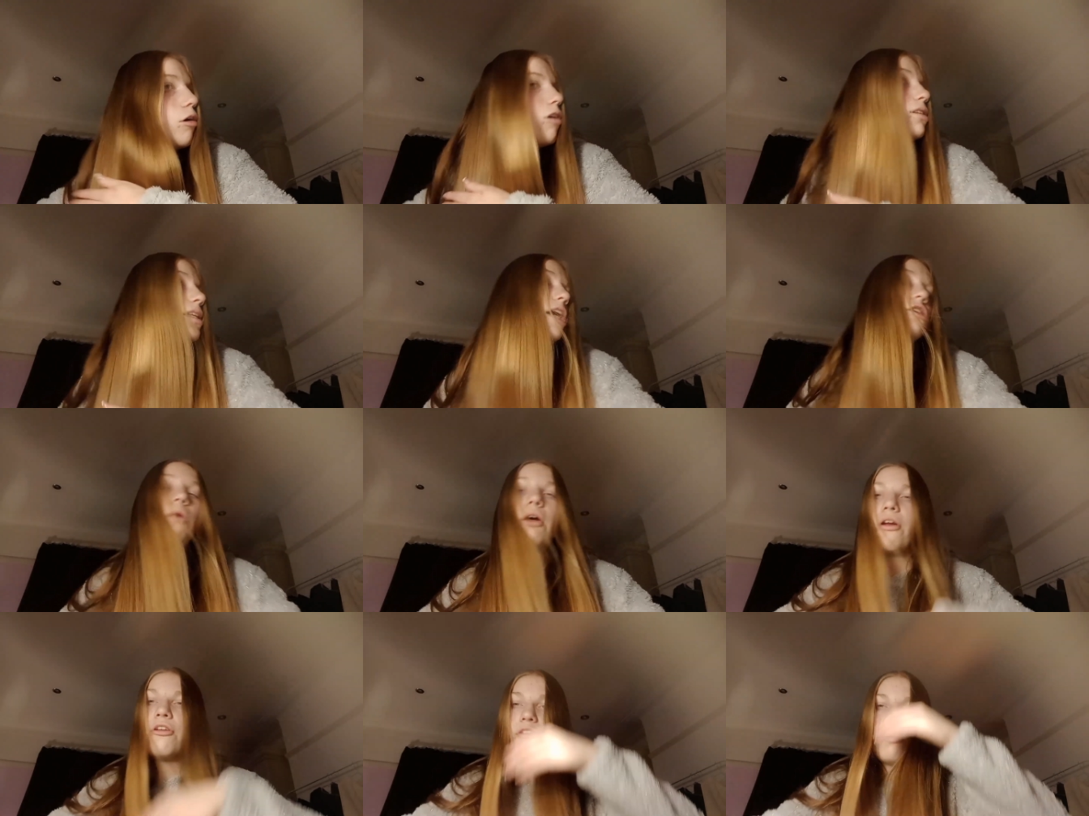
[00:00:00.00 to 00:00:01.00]
on days where I
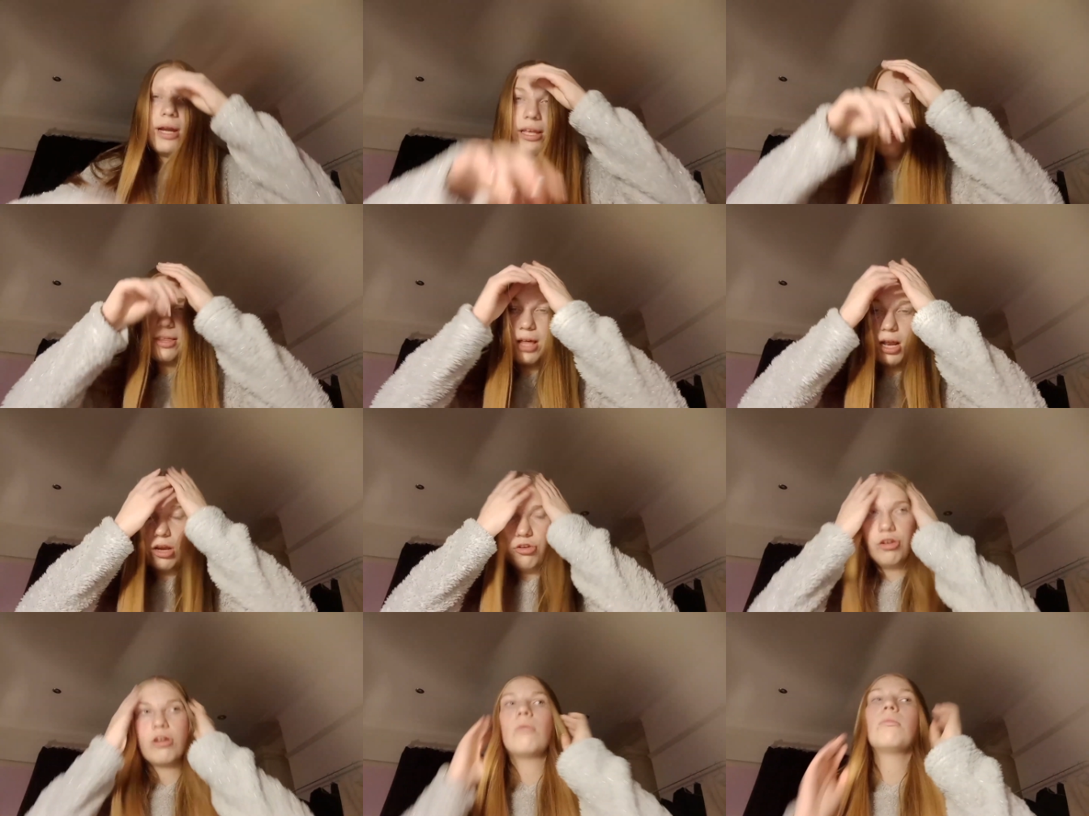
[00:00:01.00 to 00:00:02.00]
don't do anything, they're
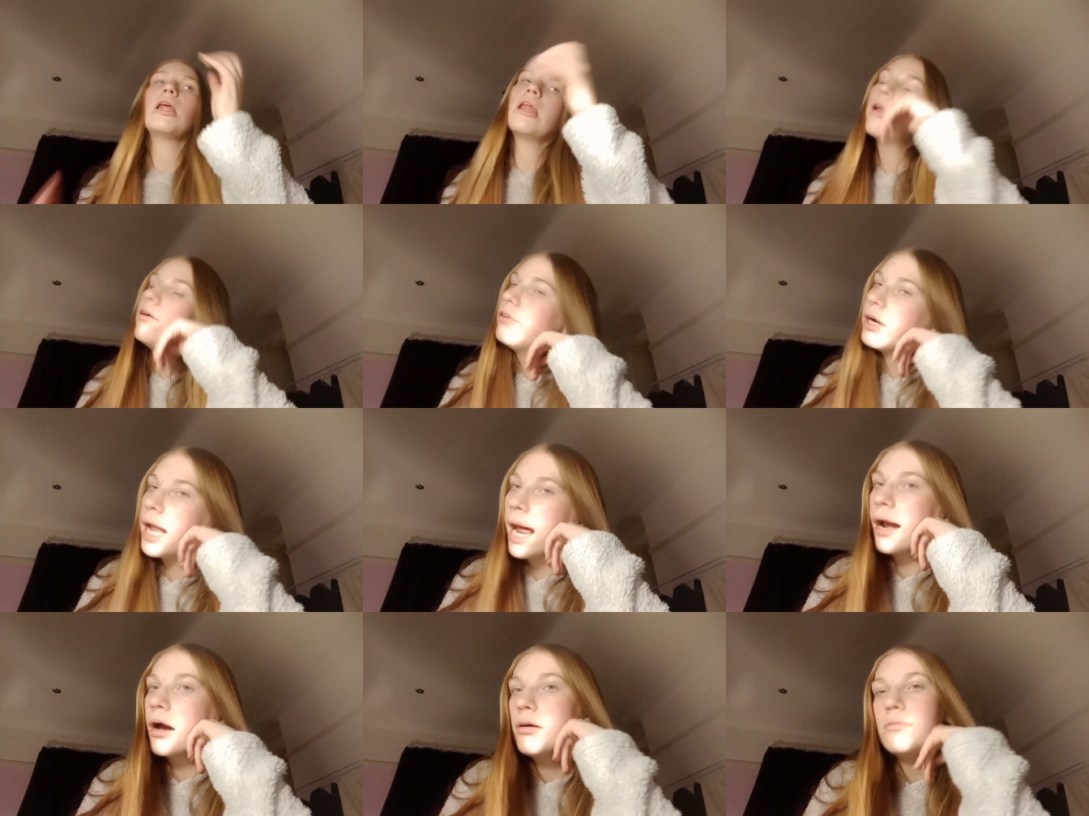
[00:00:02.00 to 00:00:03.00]
literally completely different.
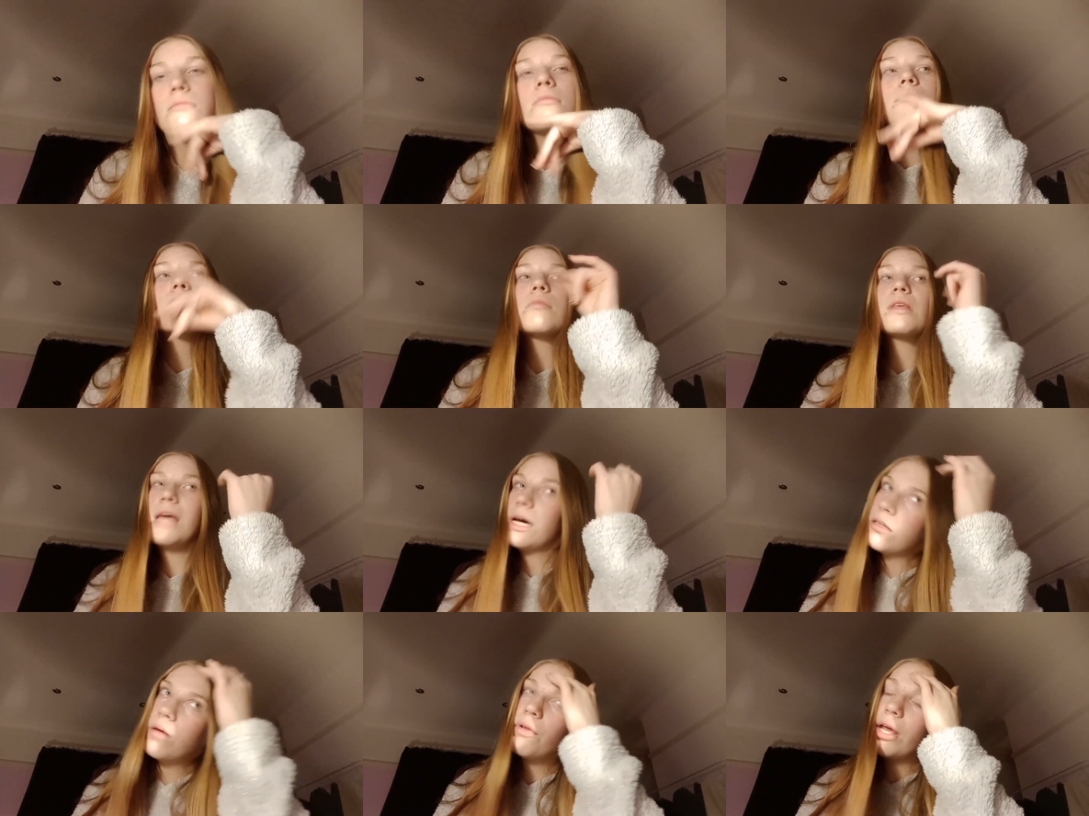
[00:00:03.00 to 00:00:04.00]
Like yeah,
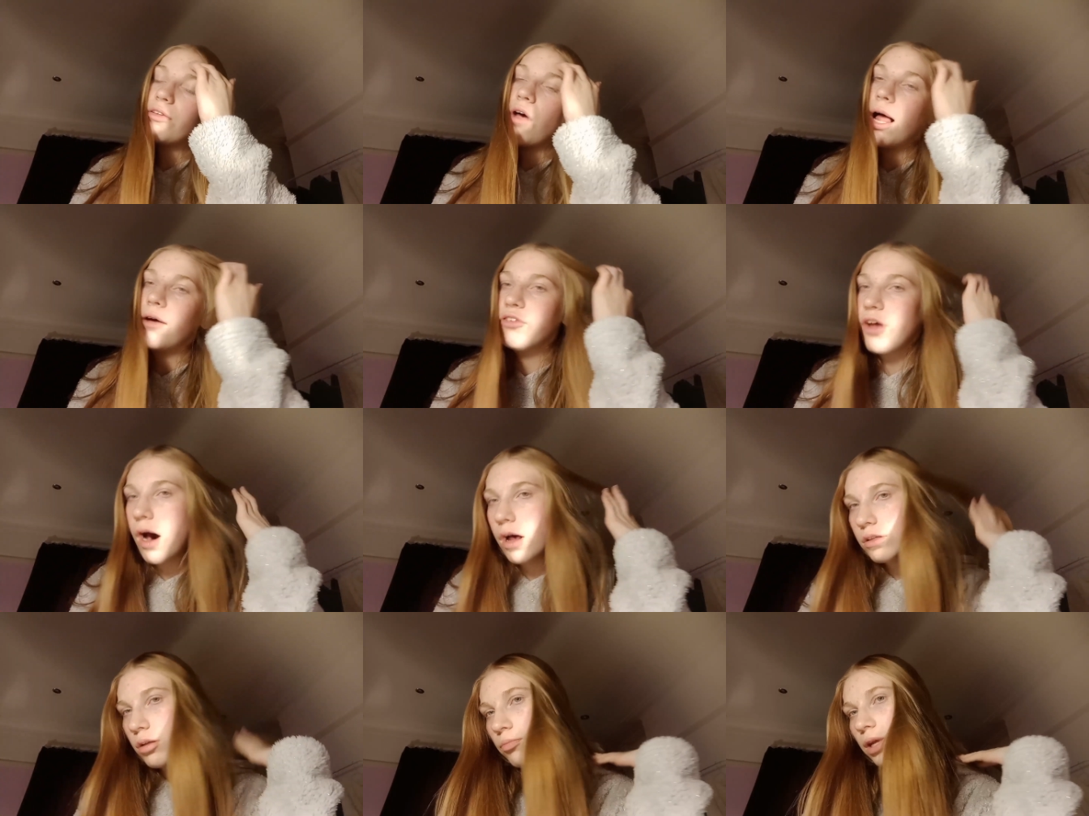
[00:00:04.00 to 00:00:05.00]
some days I'll have
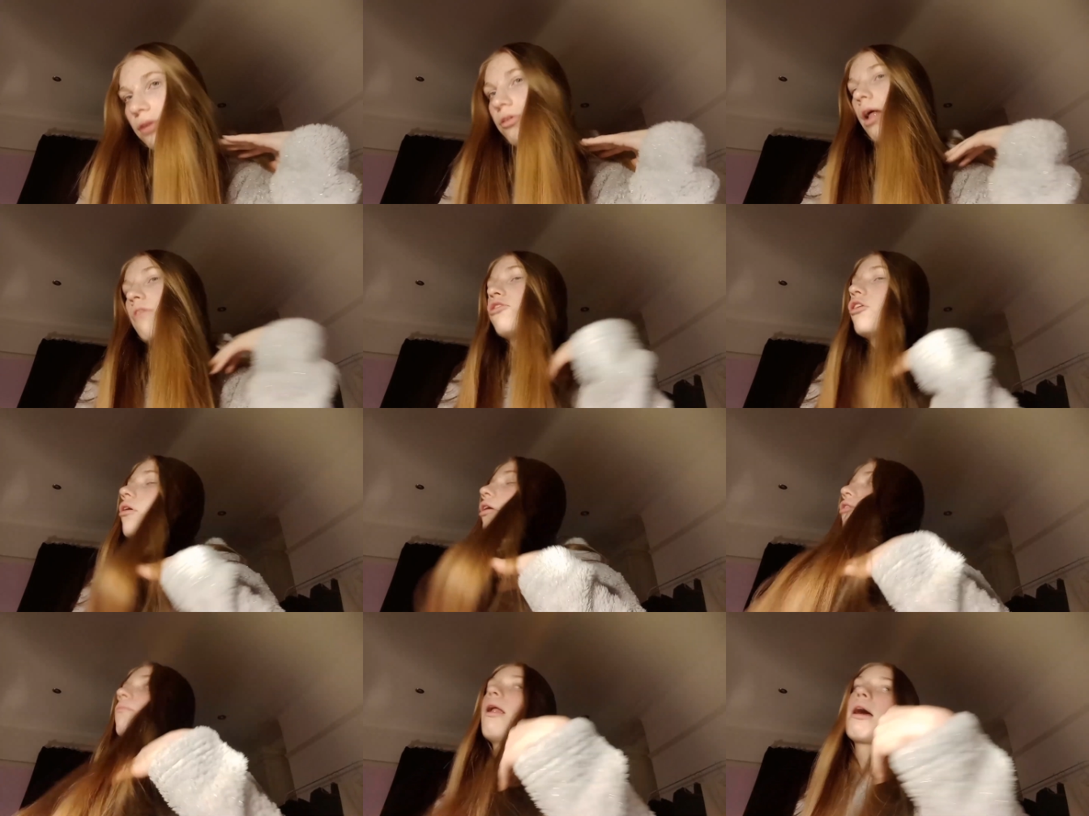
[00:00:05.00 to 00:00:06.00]
dance, some days I'll have
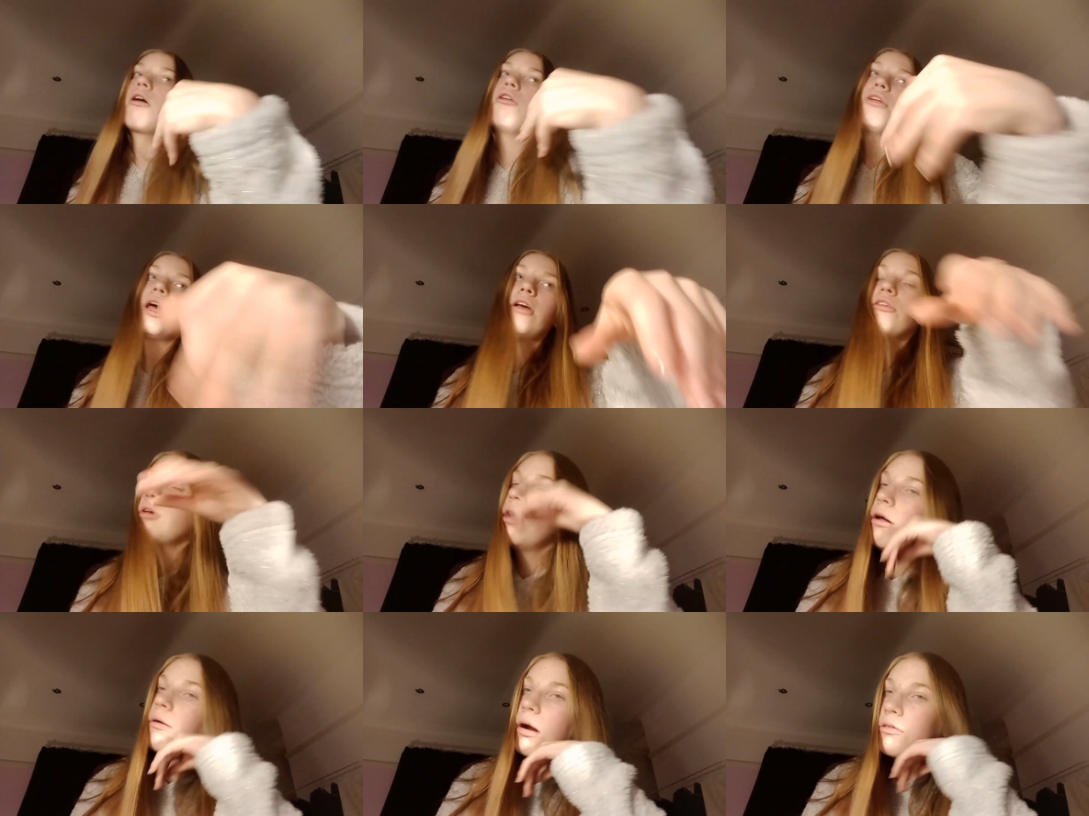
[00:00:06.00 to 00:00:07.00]
tutors, but like on days
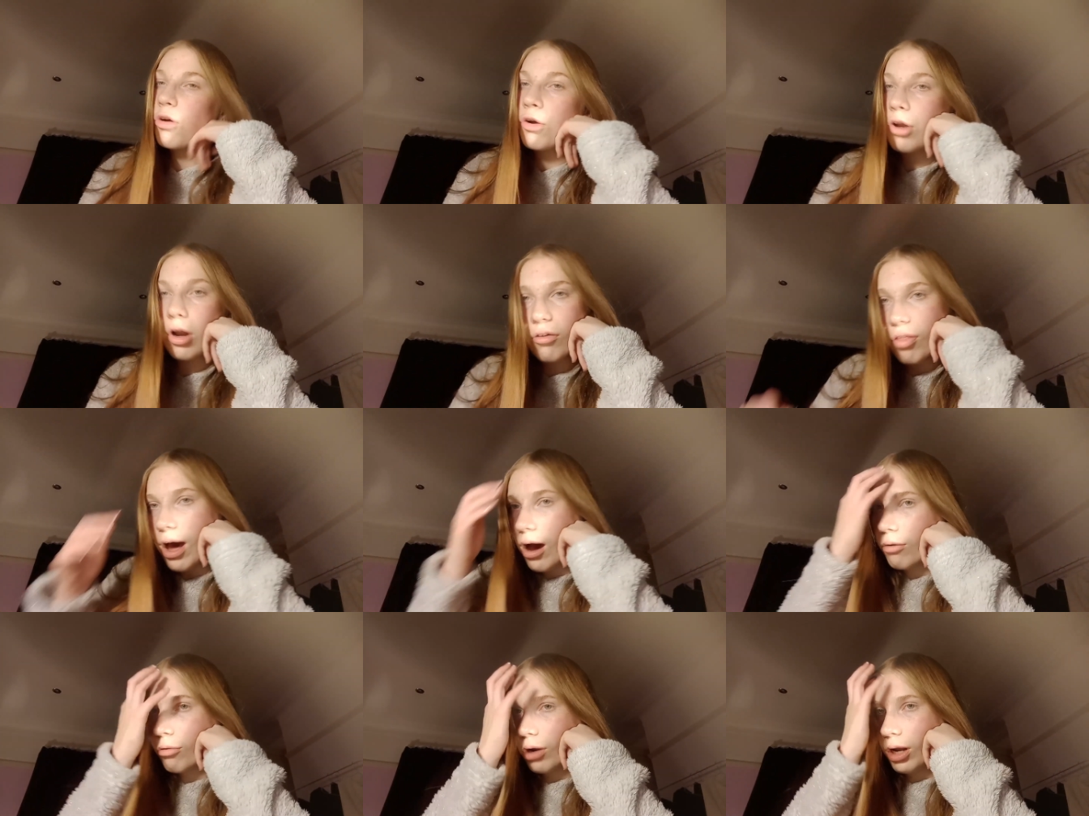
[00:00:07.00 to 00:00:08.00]
I've got none of that,
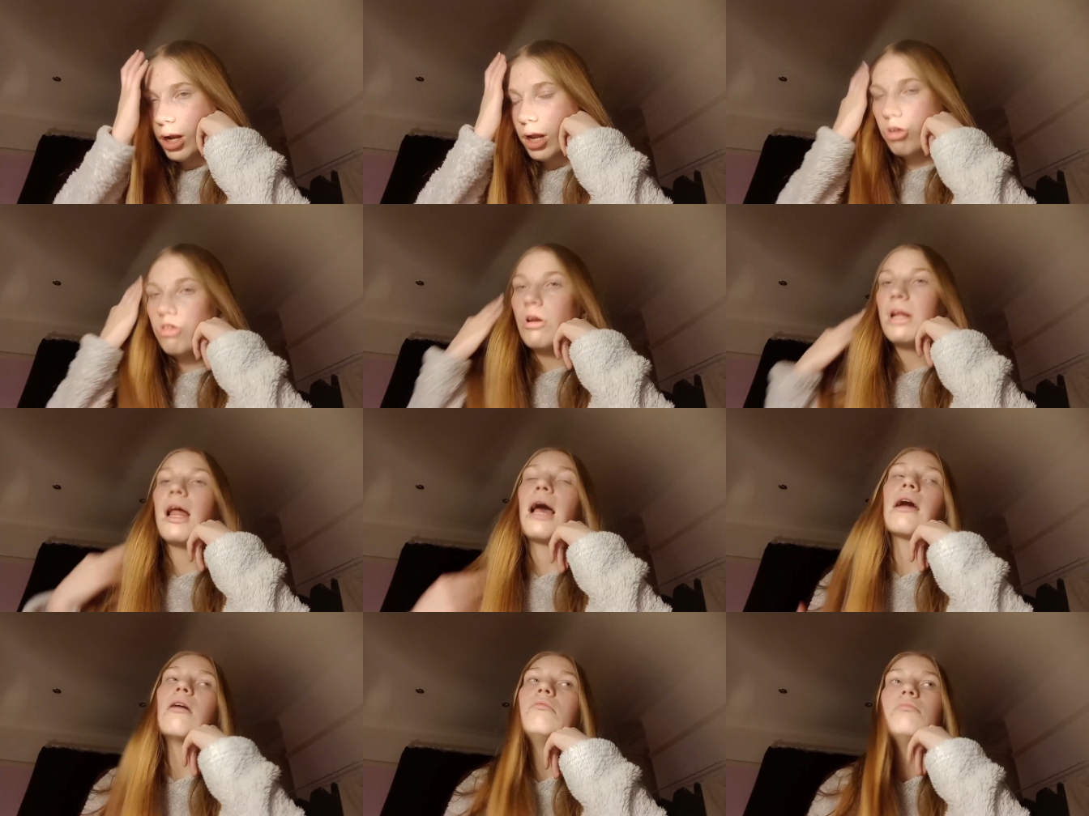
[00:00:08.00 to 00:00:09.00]
I will literally
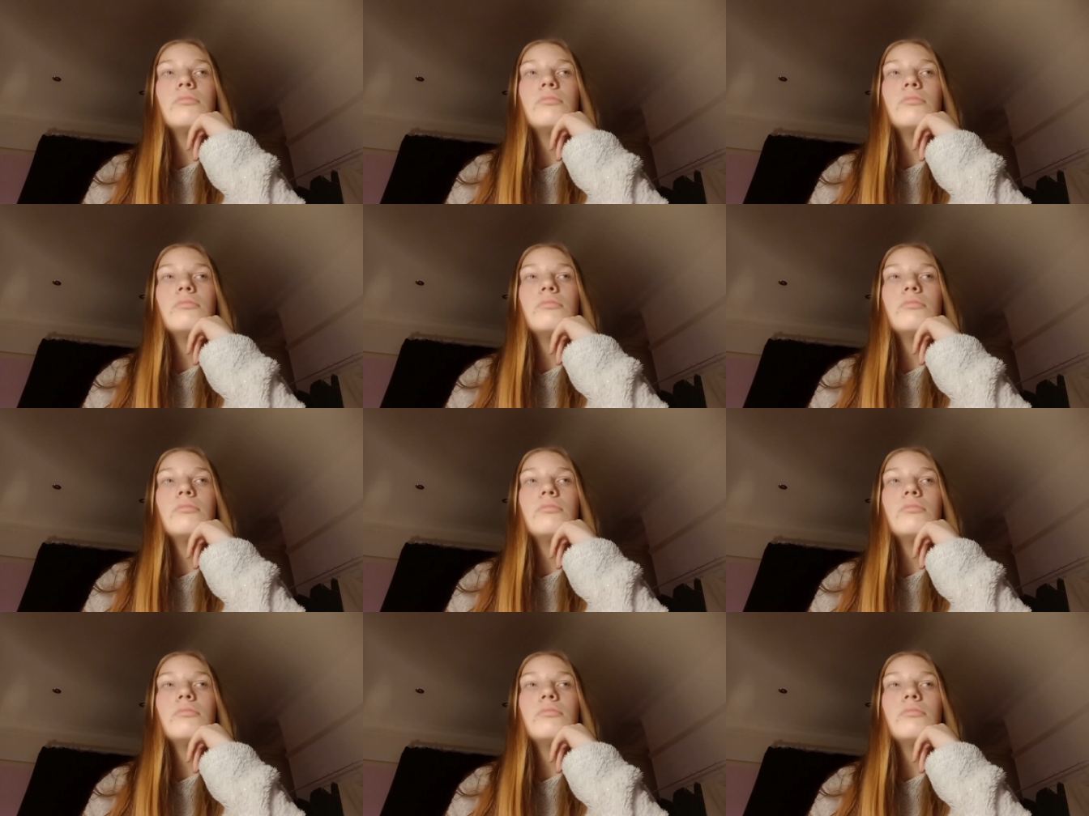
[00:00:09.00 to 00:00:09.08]
like